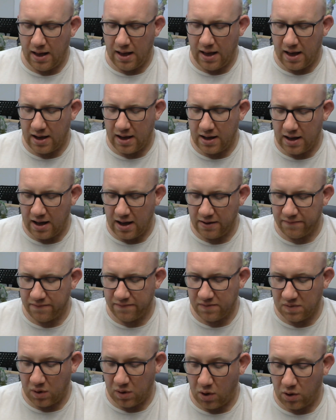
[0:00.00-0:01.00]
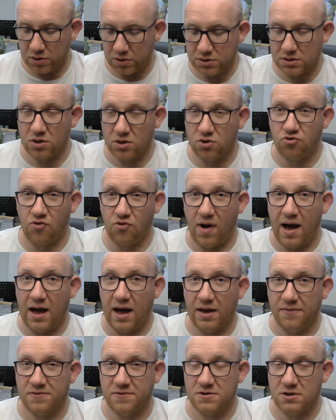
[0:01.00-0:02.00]
I've lost the
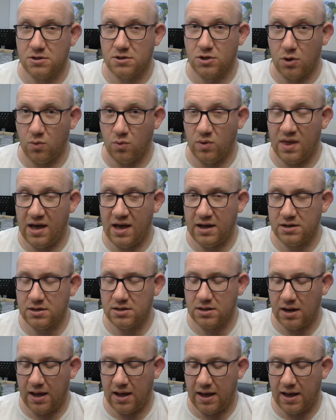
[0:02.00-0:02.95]
drive to do that.